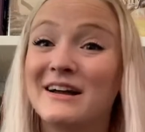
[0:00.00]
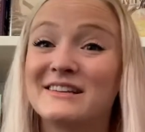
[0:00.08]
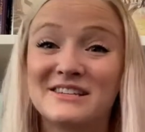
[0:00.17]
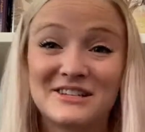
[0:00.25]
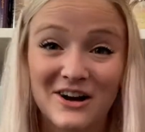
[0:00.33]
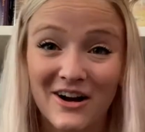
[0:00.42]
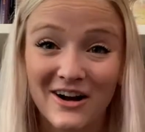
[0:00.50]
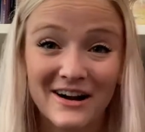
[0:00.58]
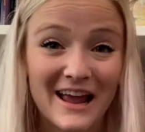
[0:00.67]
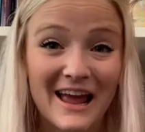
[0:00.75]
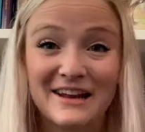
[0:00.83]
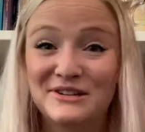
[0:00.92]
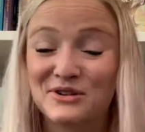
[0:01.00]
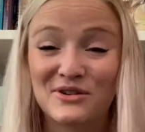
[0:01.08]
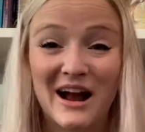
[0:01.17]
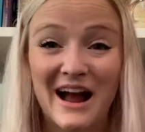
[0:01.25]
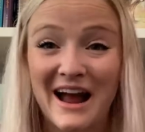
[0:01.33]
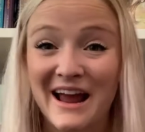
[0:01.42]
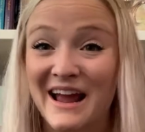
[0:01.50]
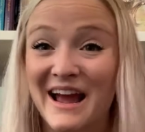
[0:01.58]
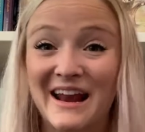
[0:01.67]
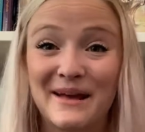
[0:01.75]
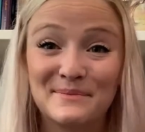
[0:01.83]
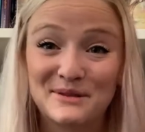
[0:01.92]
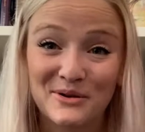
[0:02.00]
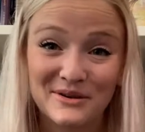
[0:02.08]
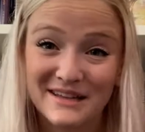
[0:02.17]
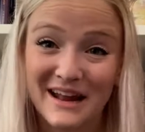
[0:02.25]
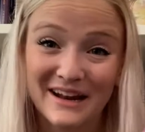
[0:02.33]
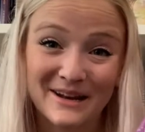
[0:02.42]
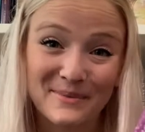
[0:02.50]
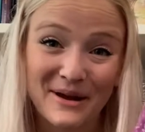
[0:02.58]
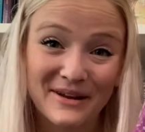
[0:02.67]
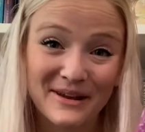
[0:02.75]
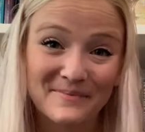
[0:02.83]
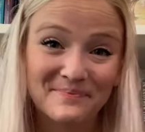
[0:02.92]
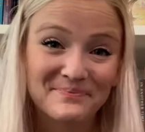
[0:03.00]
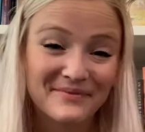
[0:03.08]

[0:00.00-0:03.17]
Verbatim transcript: start and try, and I'm so excited about it.